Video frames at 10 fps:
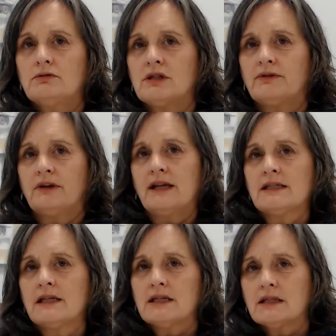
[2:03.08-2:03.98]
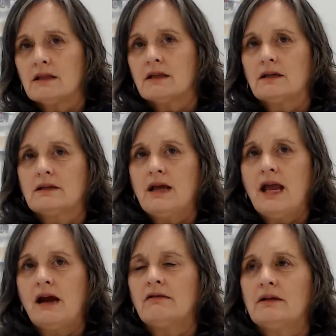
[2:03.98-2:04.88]
different assets and things.
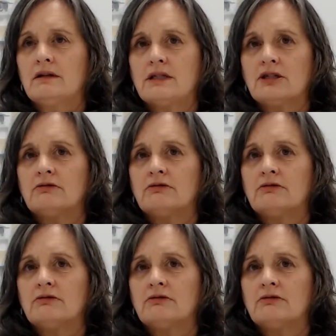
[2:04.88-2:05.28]
How are you going to deal